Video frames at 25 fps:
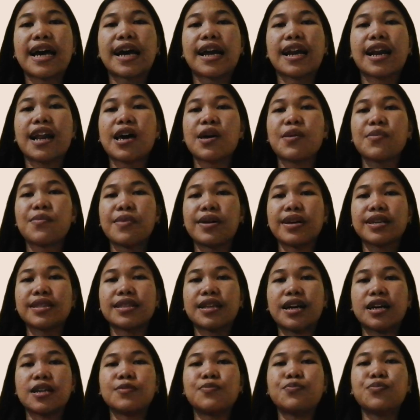
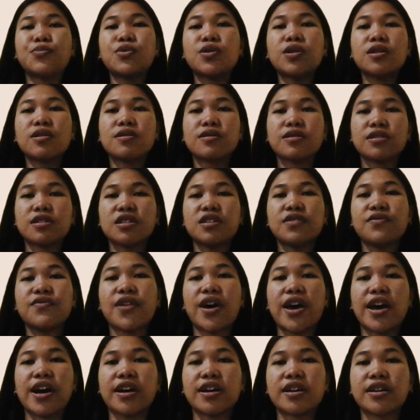climate, and pollution
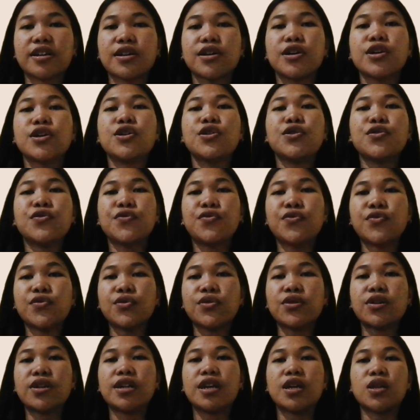of air, food,